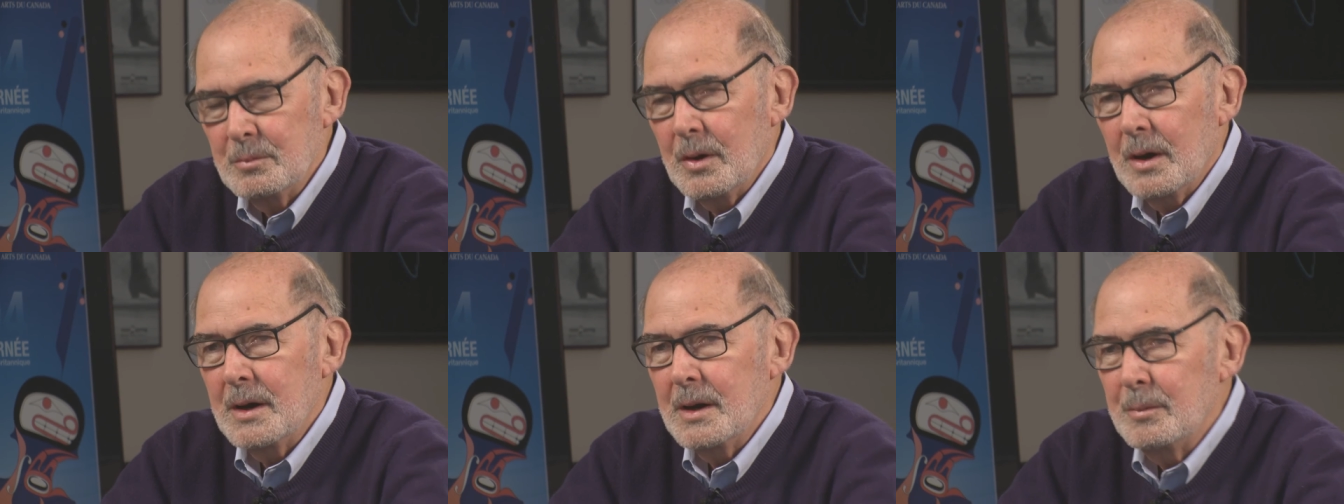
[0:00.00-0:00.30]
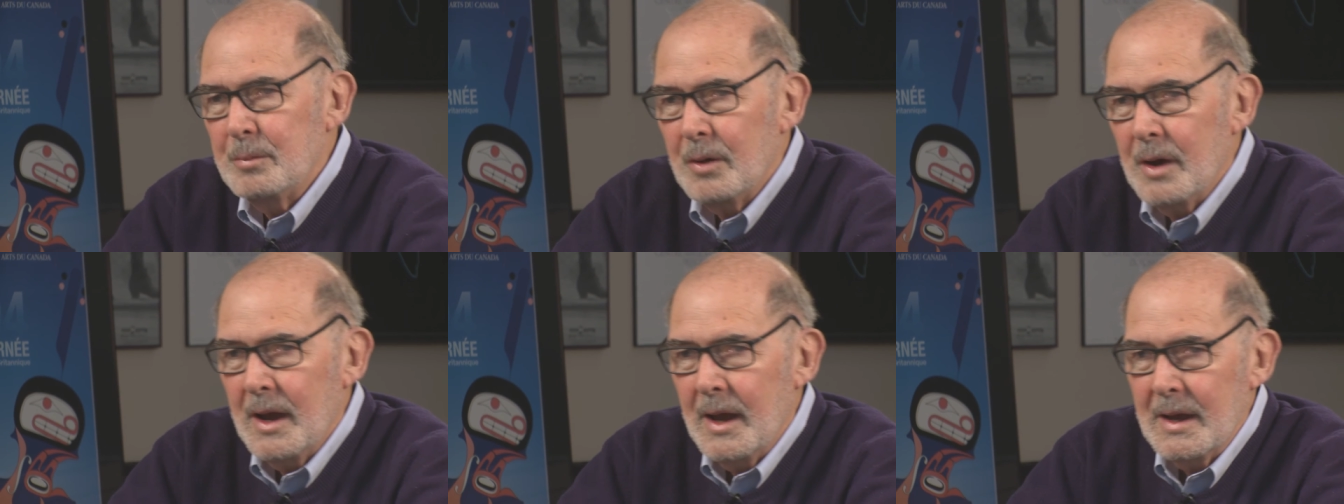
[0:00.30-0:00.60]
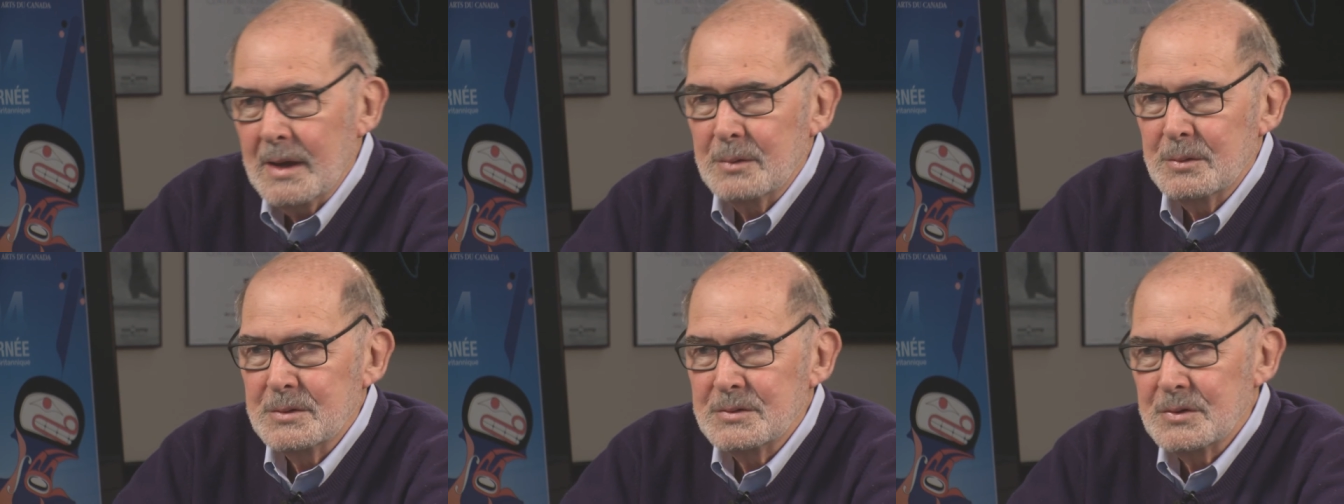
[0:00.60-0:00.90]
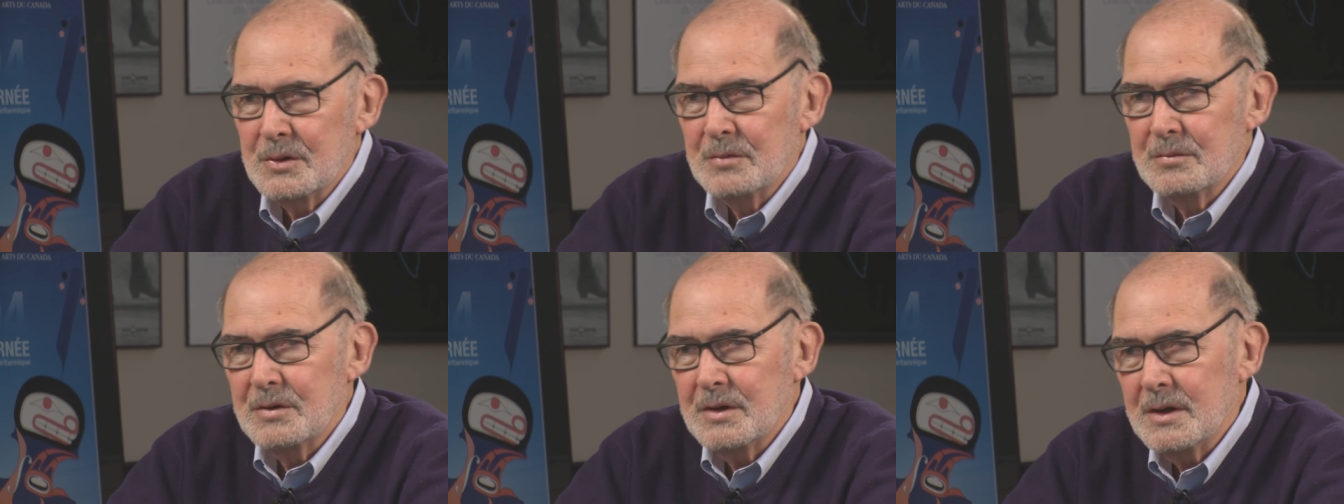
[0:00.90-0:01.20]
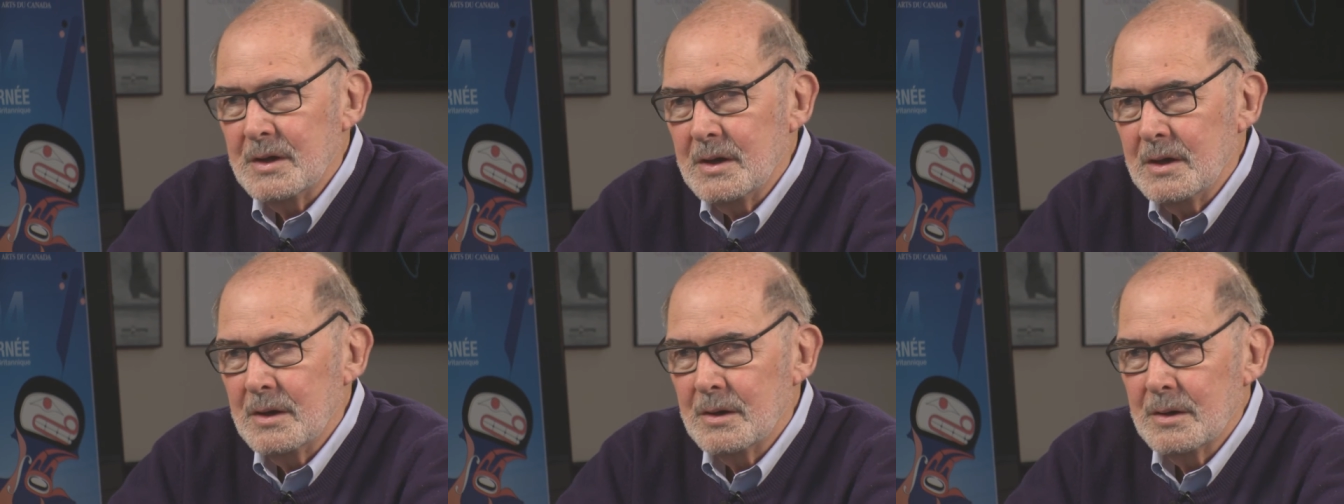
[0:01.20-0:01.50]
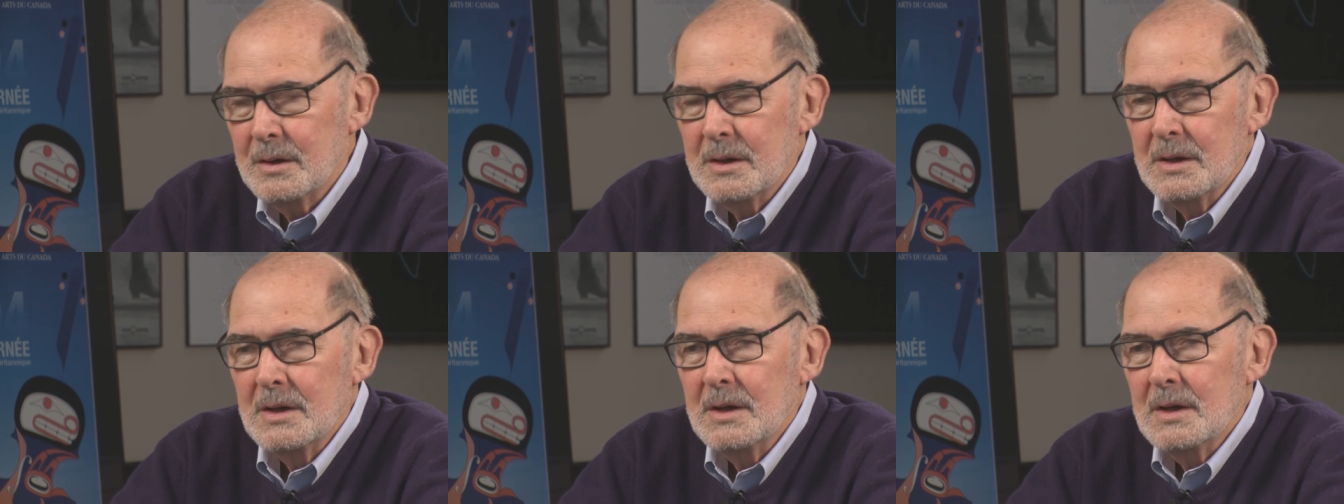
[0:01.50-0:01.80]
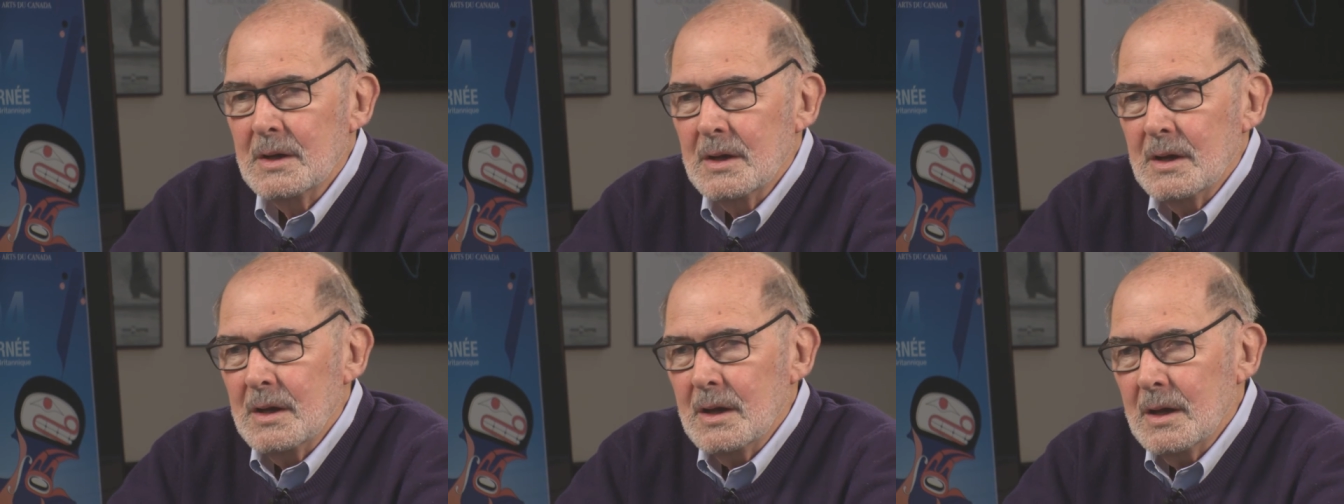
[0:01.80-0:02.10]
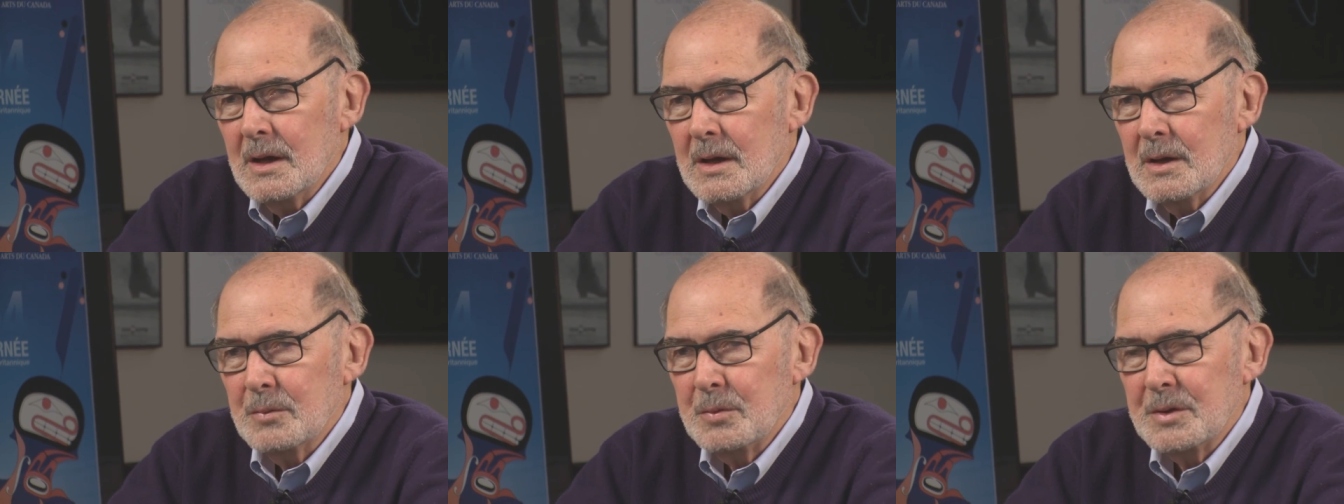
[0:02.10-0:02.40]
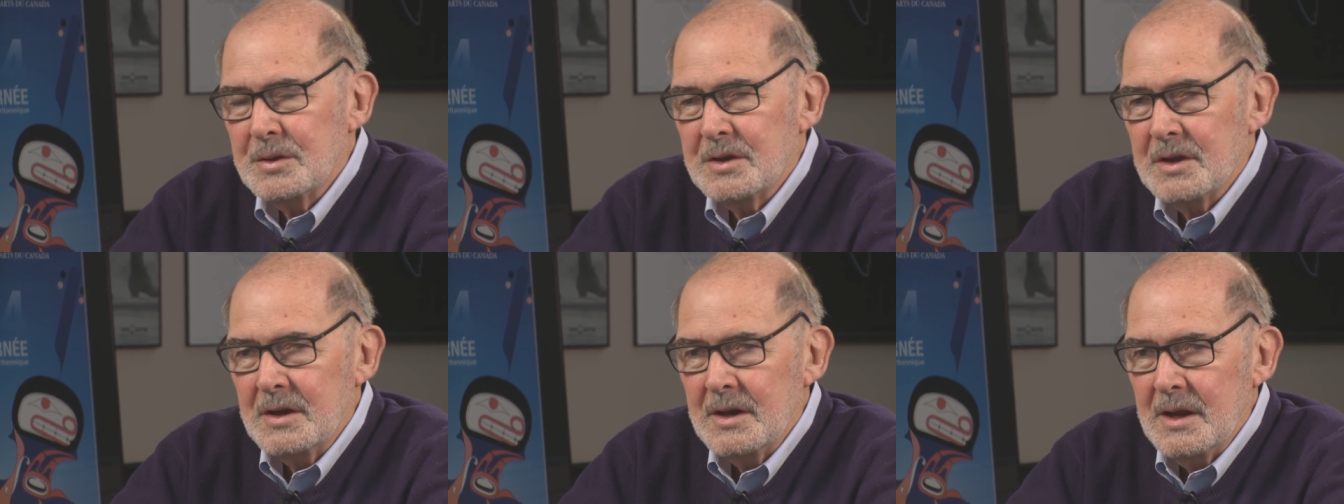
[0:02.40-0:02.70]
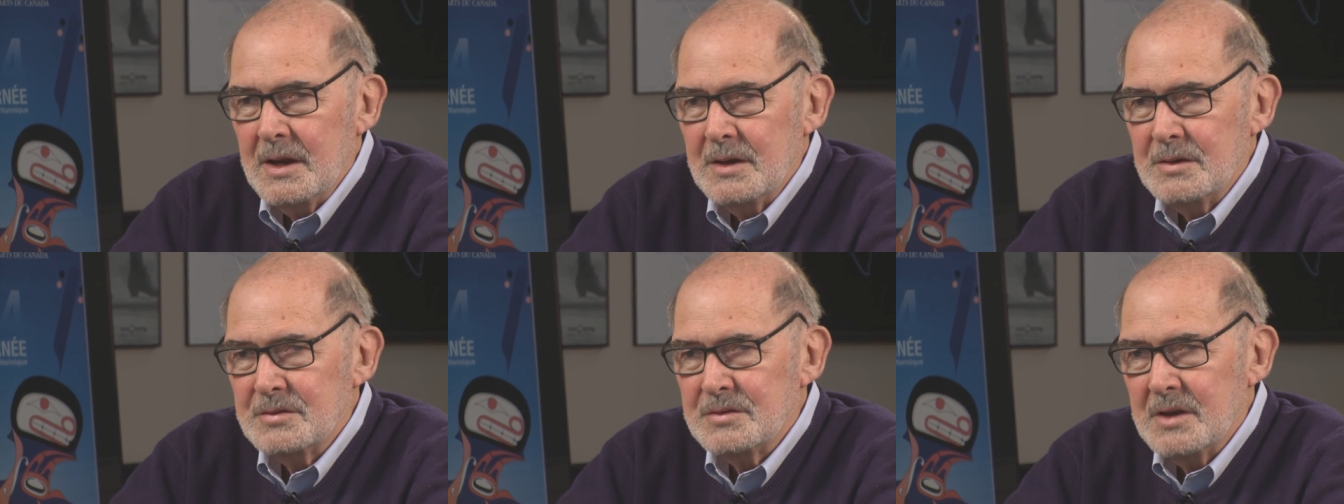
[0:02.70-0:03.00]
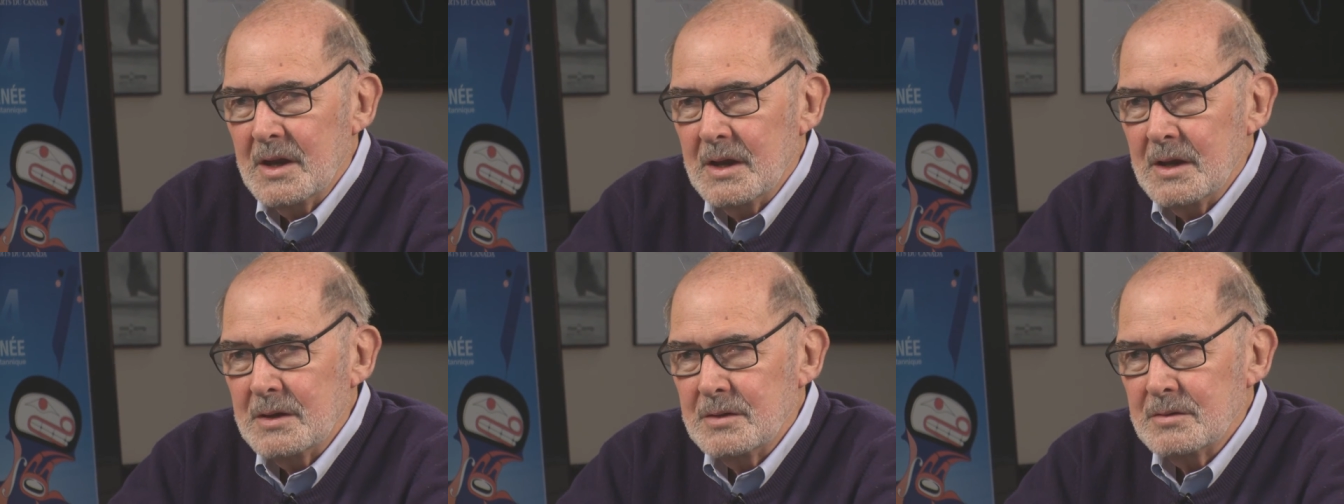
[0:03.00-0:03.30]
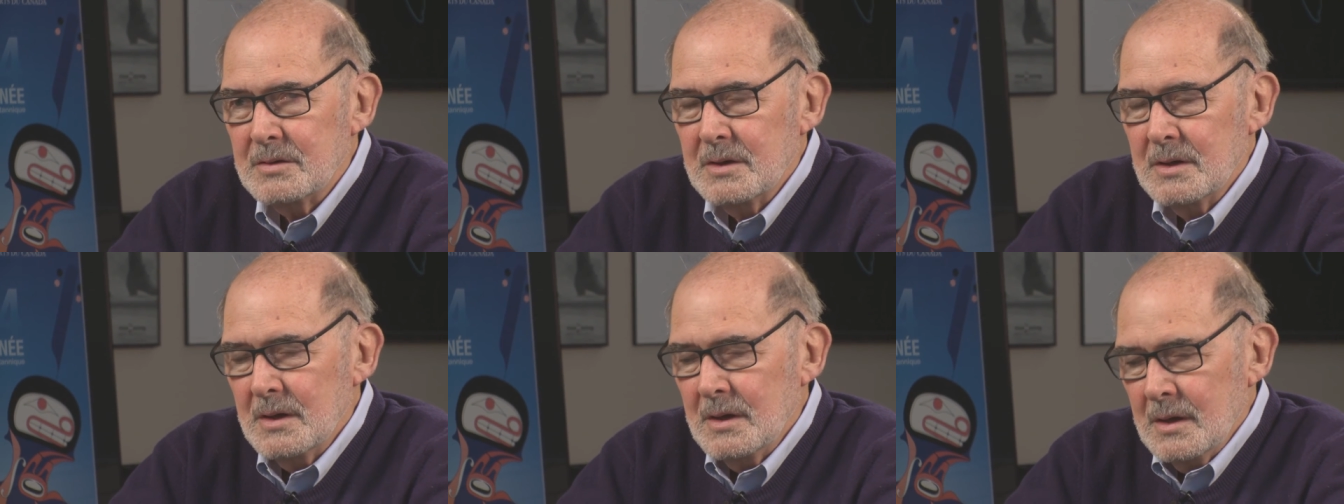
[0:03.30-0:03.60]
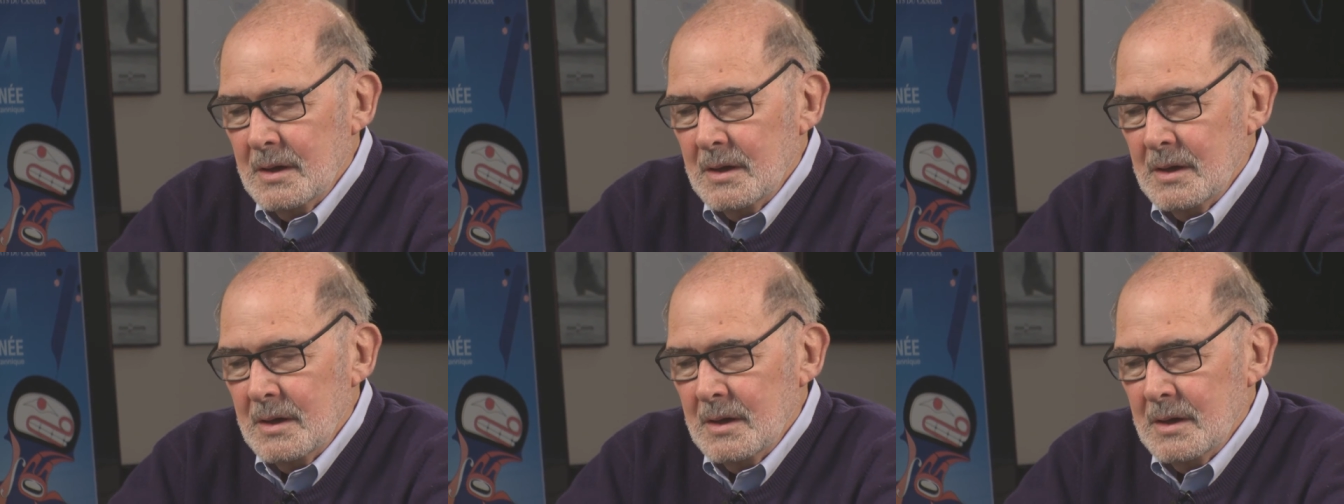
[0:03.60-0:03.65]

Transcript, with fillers: Marty Bragg was over here uh, with Canadian Stage.